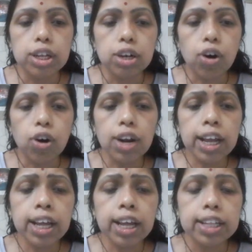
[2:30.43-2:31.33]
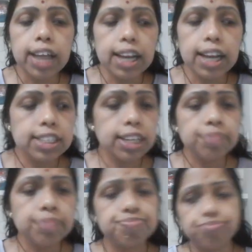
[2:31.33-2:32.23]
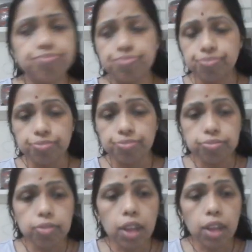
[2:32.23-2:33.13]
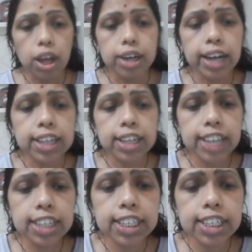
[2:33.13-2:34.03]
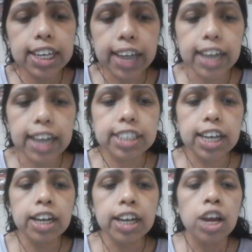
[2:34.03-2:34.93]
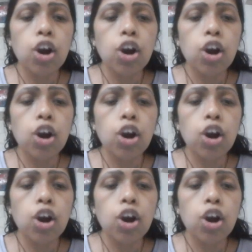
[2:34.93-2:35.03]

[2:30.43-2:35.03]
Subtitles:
only there is a the change in the direction